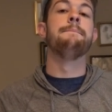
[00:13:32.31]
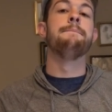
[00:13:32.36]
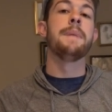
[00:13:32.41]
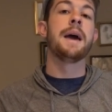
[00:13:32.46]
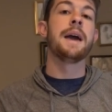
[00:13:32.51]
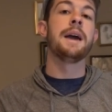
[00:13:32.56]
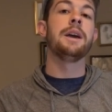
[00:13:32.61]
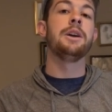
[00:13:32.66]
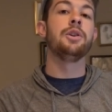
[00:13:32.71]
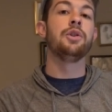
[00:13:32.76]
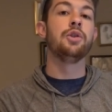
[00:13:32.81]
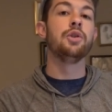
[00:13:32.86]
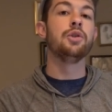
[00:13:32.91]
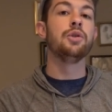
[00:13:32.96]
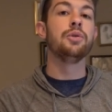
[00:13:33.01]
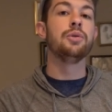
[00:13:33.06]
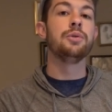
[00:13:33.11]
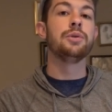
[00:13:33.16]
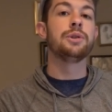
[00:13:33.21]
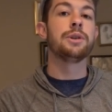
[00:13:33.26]
may
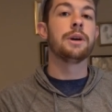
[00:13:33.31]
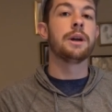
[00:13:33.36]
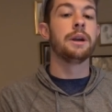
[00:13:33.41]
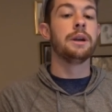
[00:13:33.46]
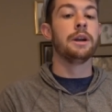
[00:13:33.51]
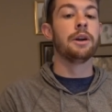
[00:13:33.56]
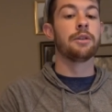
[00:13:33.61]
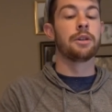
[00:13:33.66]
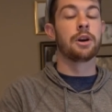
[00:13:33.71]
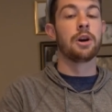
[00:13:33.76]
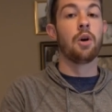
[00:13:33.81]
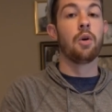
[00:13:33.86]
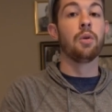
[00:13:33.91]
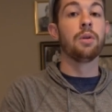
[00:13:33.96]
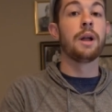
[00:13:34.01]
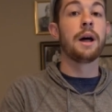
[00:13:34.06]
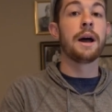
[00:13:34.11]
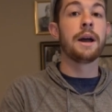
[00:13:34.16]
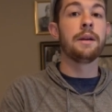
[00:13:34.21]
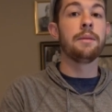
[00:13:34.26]
use near the
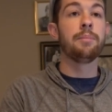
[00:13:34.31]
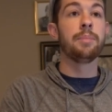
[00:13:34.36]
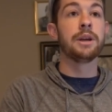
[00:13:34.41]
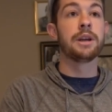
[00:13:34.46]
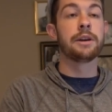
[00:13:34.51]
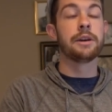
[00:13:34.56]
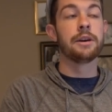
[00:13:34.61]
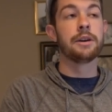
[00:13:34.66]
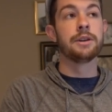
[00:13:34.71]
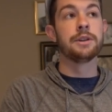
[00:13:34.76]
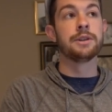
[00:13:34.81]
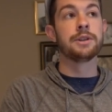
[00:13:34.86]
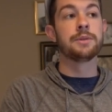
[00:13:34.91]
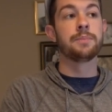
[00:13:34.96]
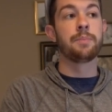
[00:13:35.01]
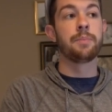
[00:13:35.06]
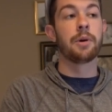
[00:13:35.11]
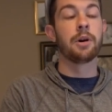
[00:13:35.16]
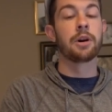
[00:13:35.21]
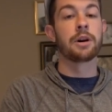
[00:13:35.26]
goal line because
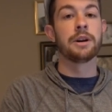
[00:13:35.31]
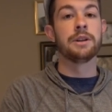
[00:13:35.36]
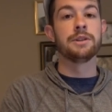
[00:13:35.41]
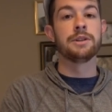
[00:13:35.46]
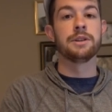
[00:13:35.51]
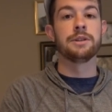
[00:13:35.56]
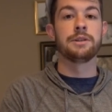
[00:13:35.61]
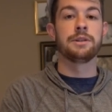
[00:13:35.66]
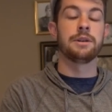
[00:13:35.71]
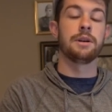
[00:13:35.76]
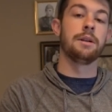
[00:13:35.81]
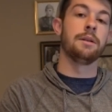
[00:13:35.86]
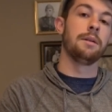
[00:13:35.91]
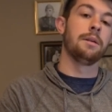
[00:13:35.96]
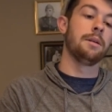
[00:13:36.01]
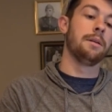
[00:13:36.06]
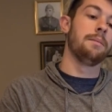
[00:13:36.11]
Perkins is